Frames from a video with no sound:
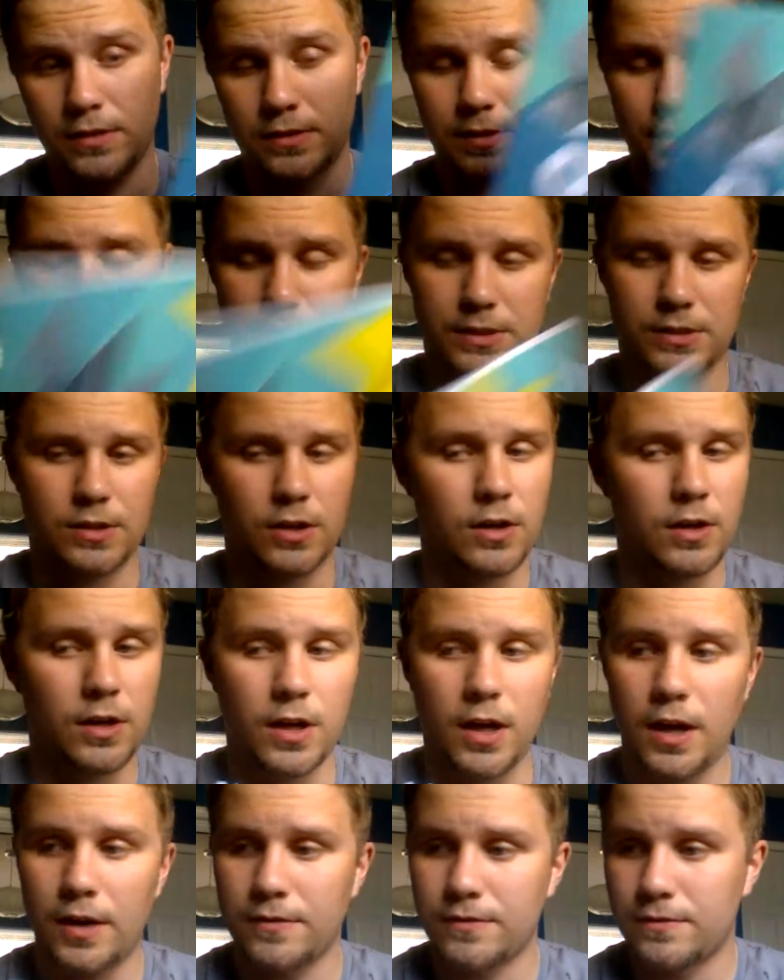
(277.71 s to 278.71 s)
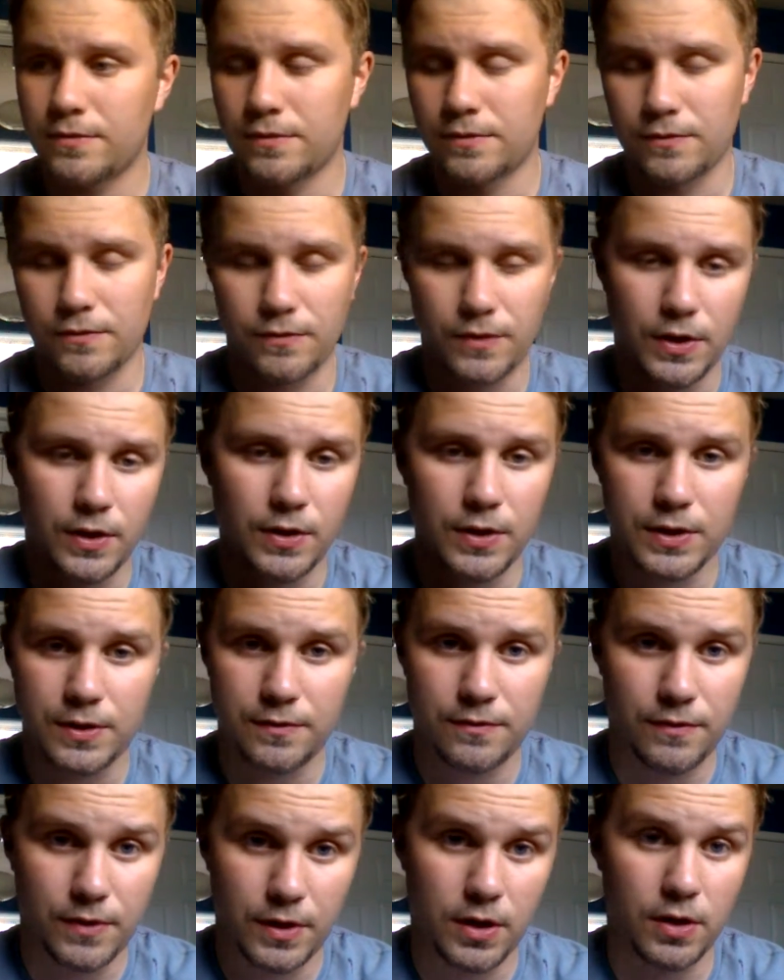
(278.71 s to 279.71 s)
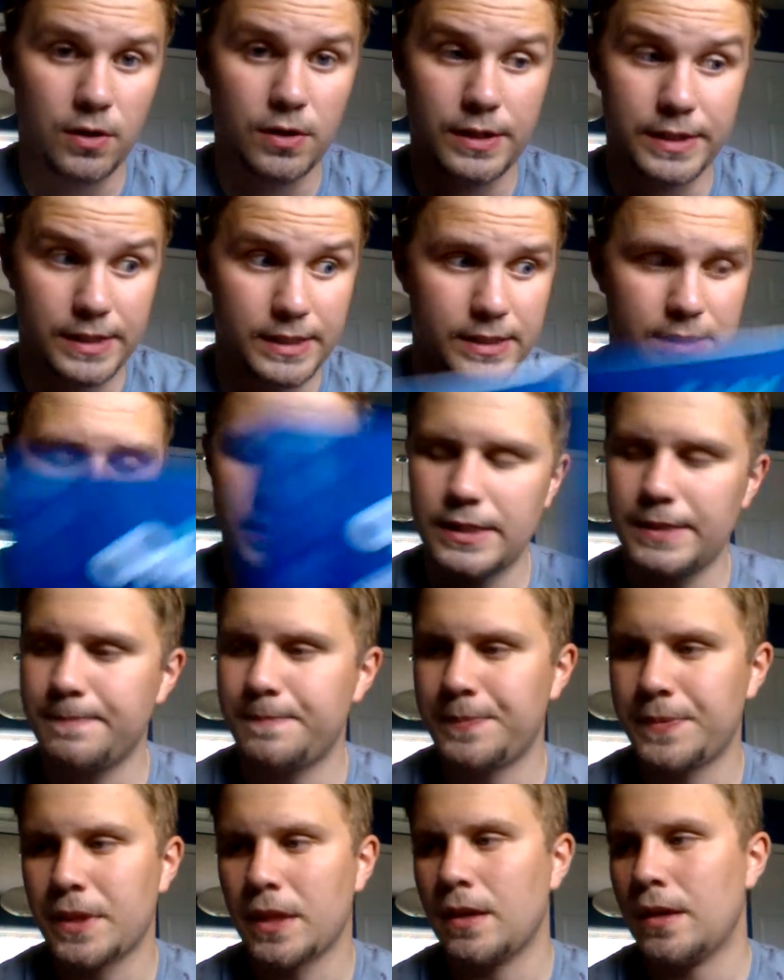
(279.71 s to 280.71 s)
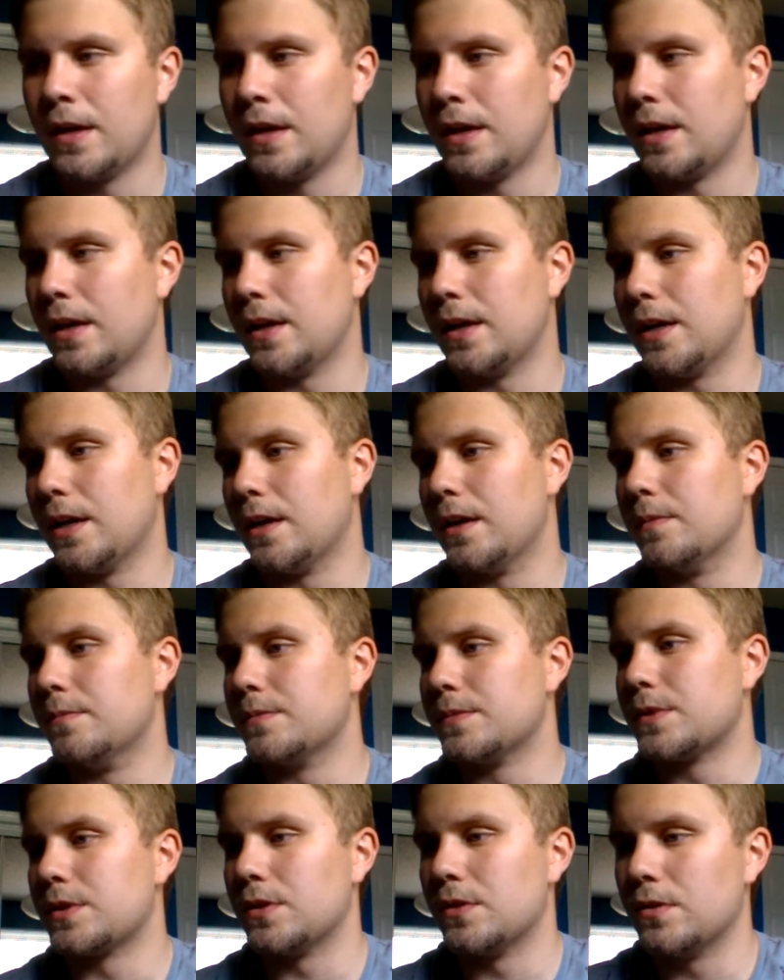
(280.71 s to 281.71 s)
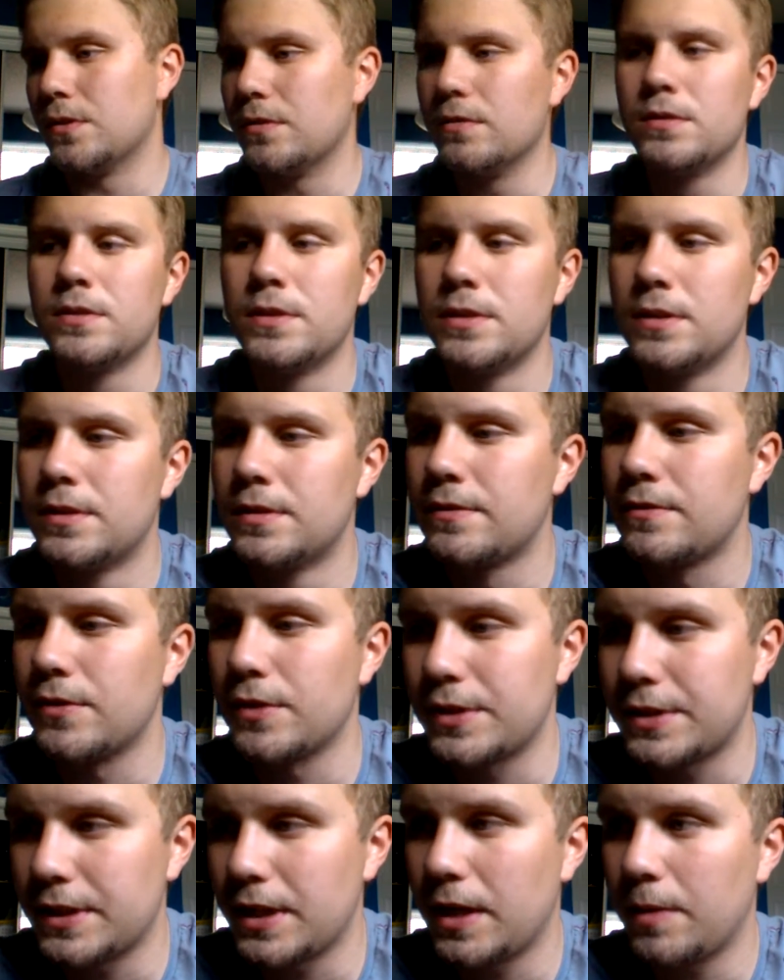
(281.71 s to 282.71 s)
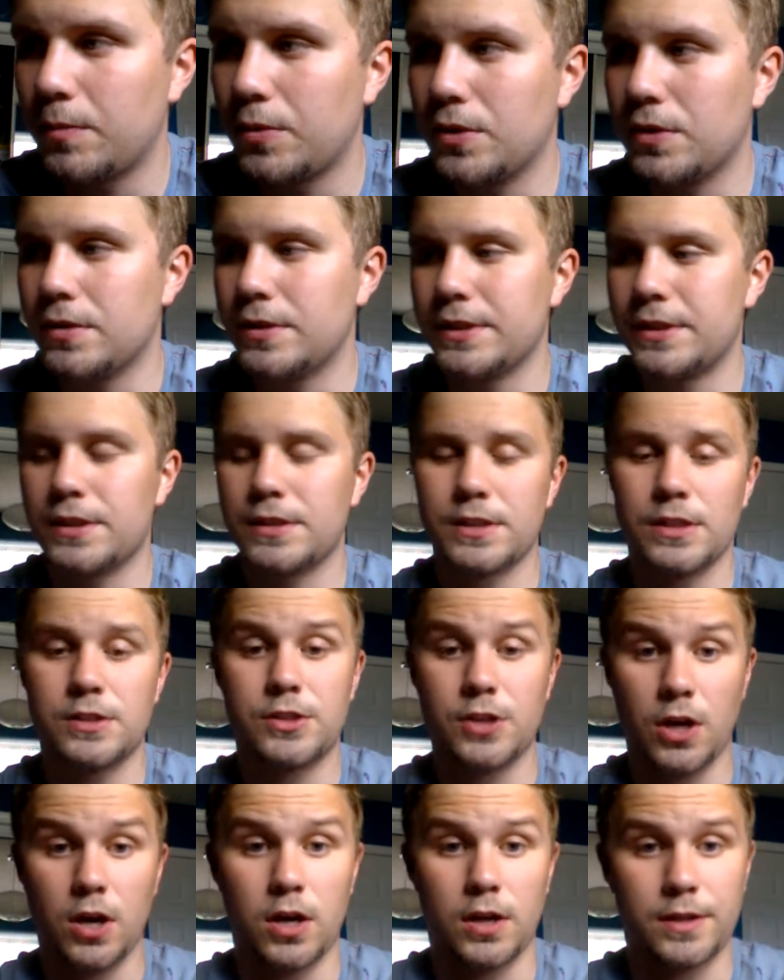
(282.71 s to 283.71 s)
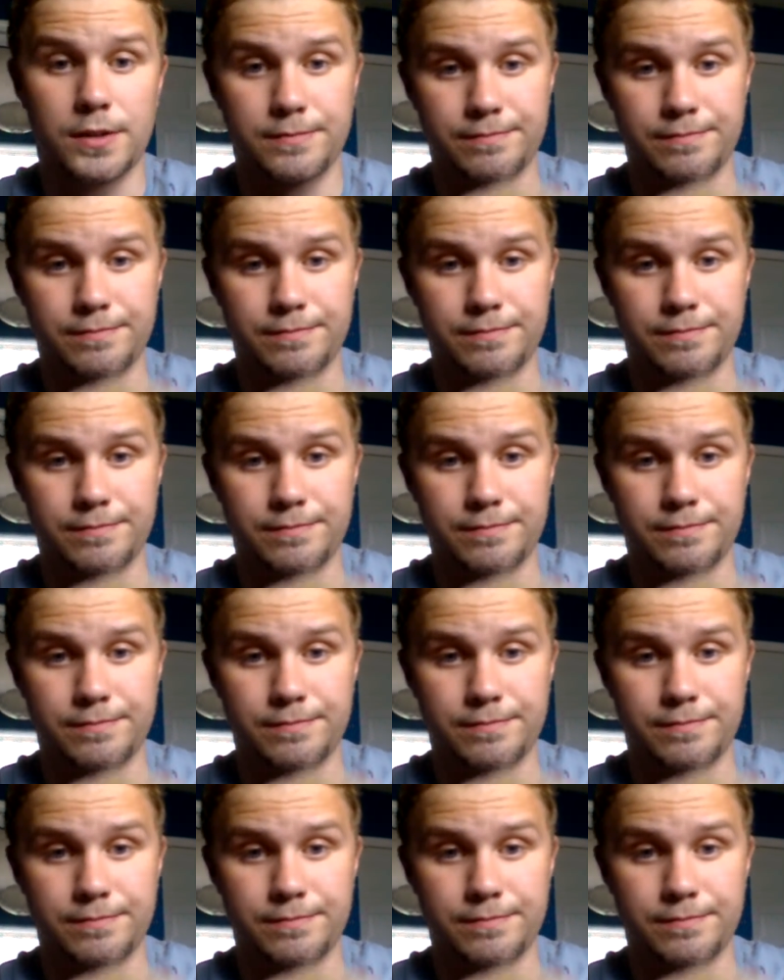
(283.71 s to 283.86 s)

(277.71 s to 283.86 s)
And they start off very, very easy. So, for example, this is a dog.